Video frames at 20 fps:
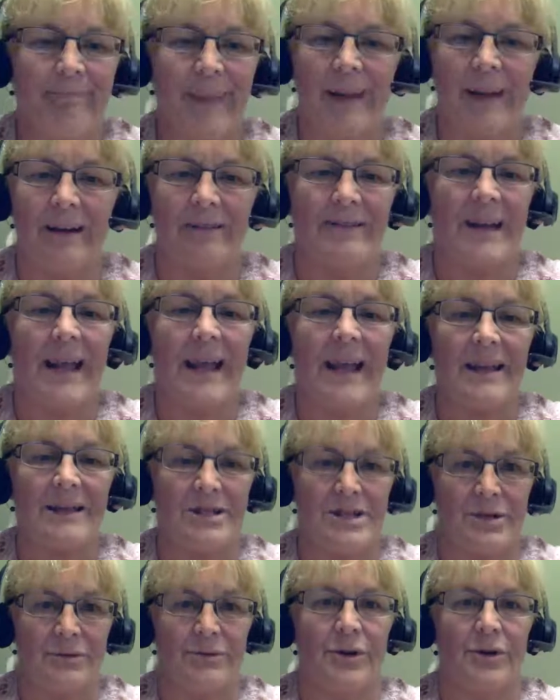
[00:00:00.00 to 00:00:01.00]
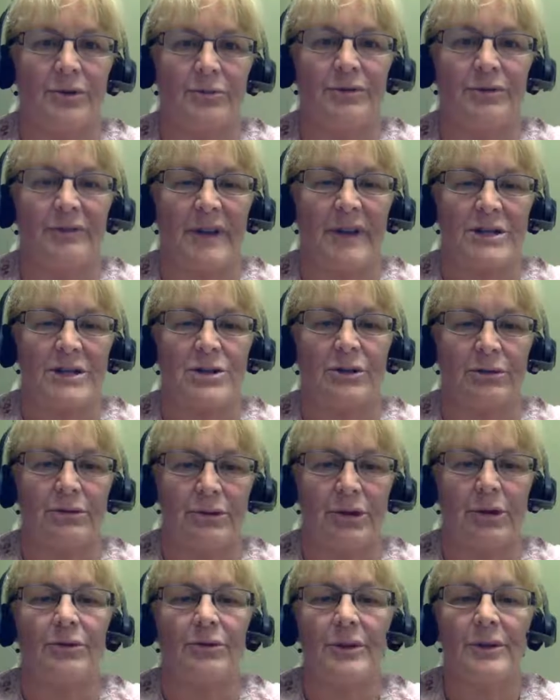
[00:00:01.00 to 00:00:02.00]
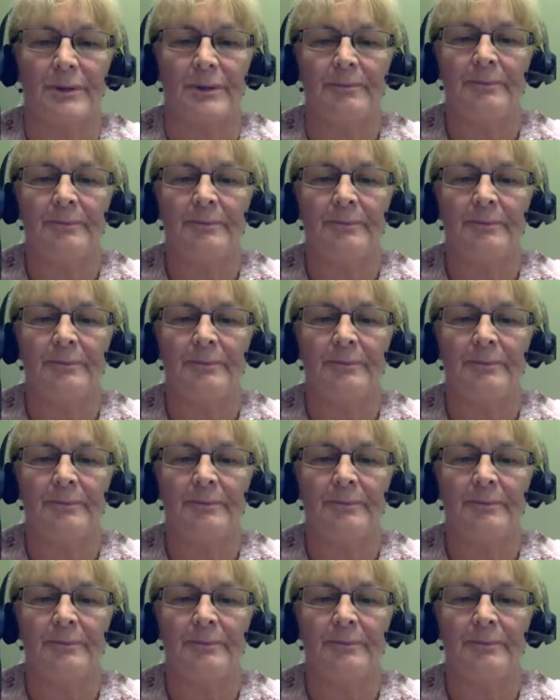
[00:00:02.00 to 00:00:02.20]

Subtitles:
of enhance your own professional growth?